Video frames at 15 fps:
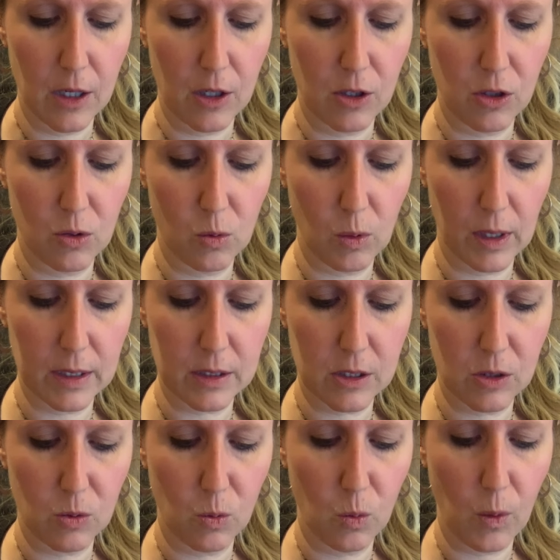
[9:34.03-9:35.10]
You want
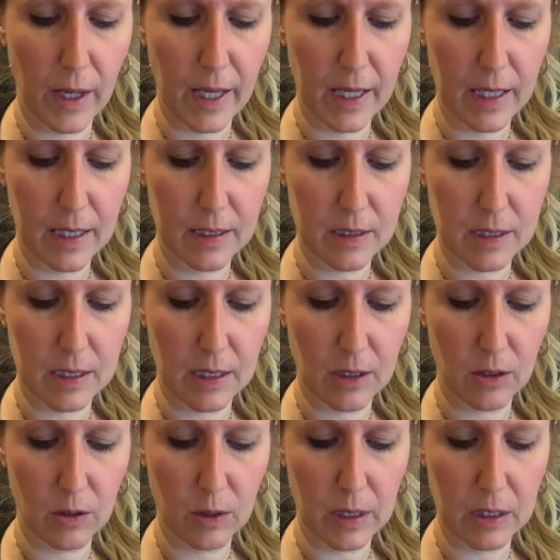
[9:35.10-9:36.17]
to wait
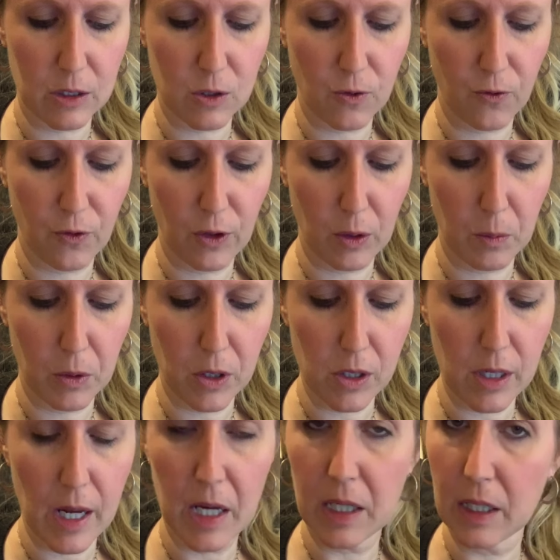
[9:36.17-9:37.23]
until it's
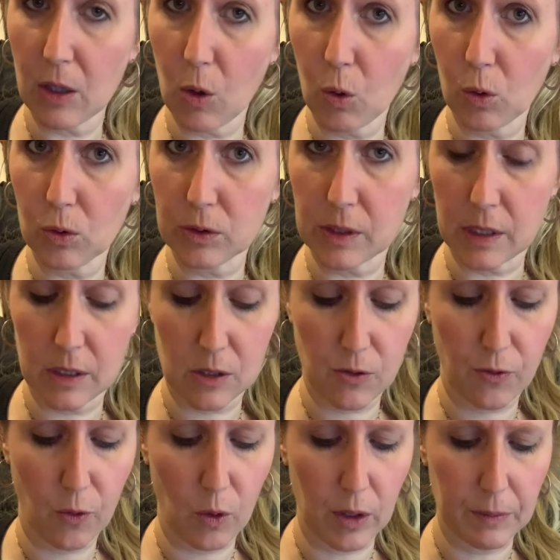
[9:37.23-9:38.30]
firmer and it holds its
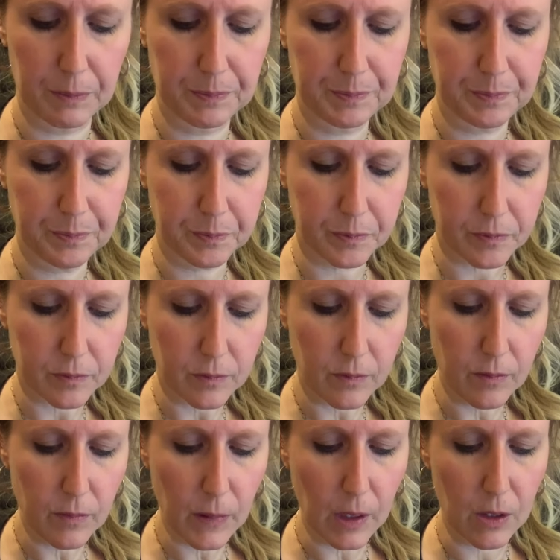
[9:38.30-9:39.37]
form.
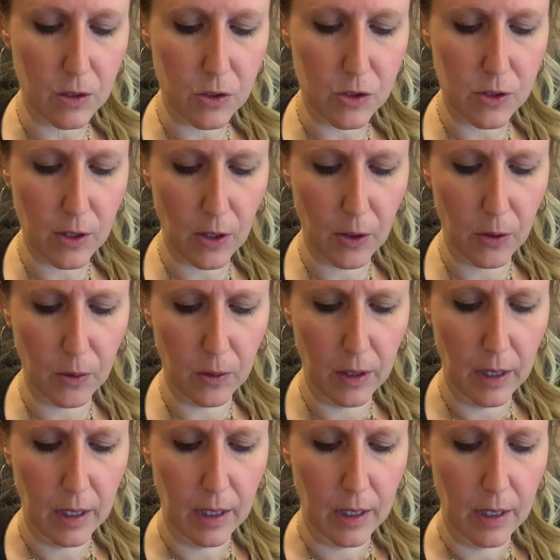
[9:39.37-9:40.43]
So
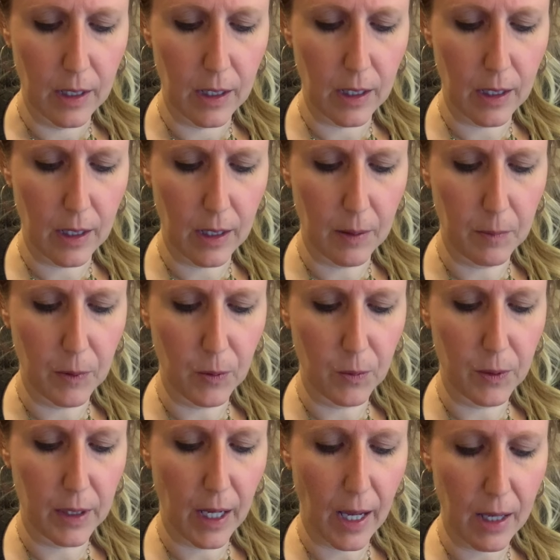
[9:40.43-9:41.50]

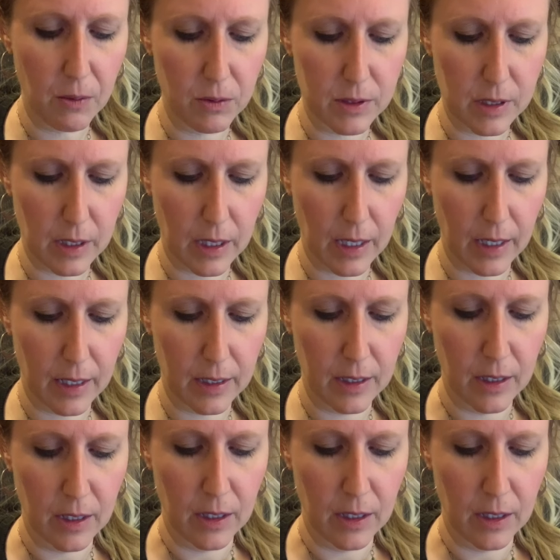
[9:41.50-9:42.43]
when I was a kid,